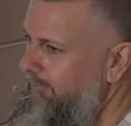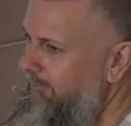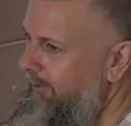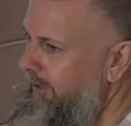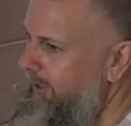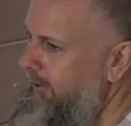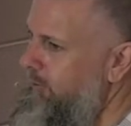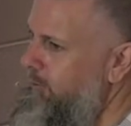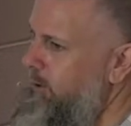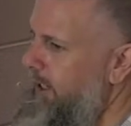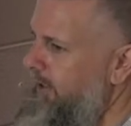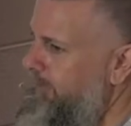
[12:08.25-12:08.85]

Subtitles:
He could try